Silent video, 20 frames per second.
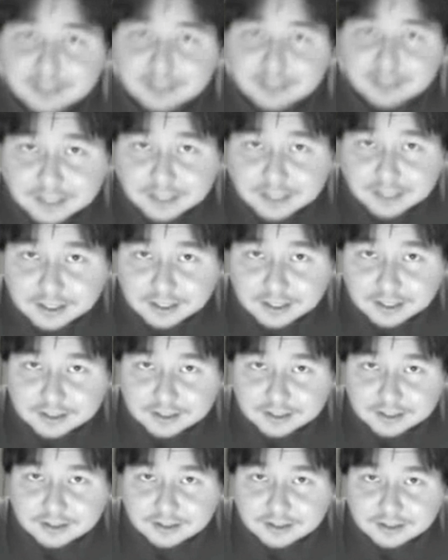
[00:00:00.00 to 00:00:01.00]
He said,
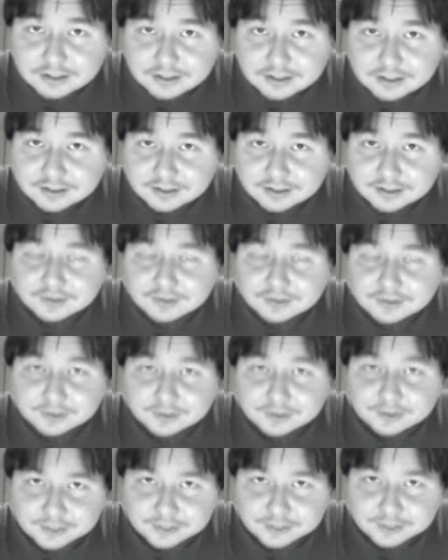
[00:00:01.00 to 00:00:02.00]

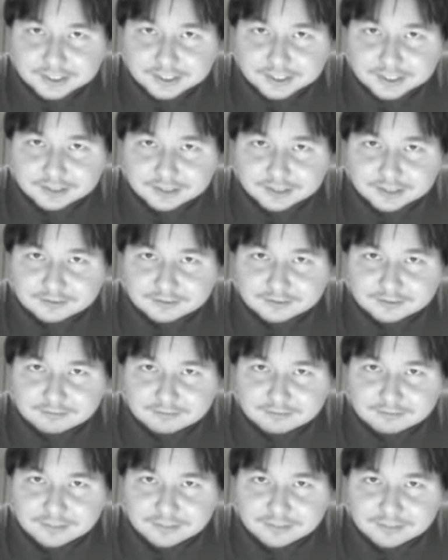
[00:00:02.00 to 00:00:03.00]
"You're a Christian.
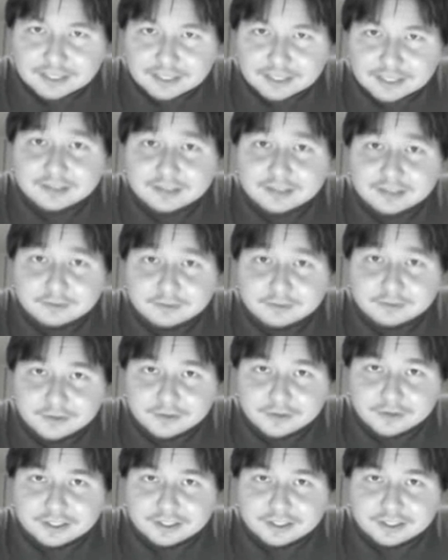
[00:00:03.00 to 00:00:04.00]
Your
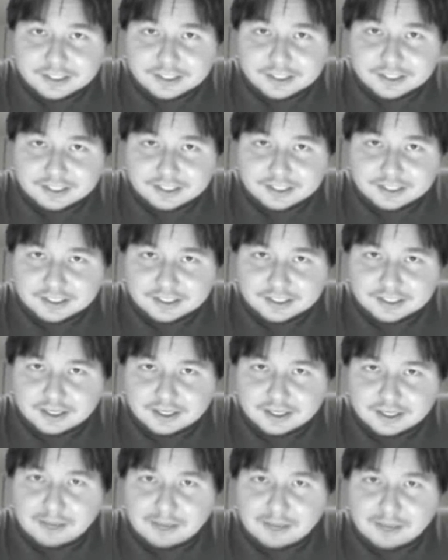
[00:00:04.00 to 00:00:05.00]
very
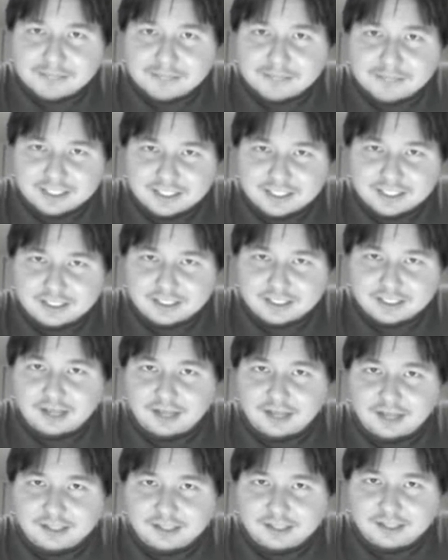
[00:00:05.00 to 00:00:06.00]
existence pisses
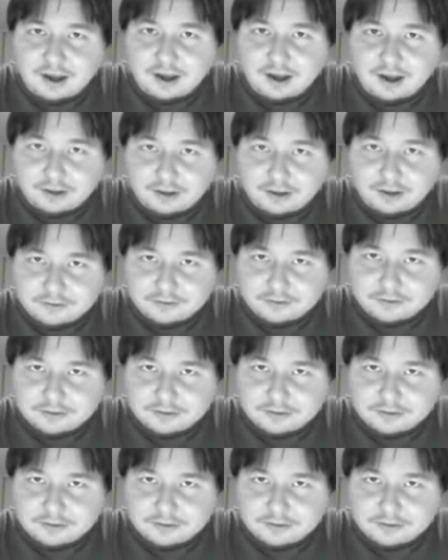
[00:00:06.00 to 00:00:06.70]
us off."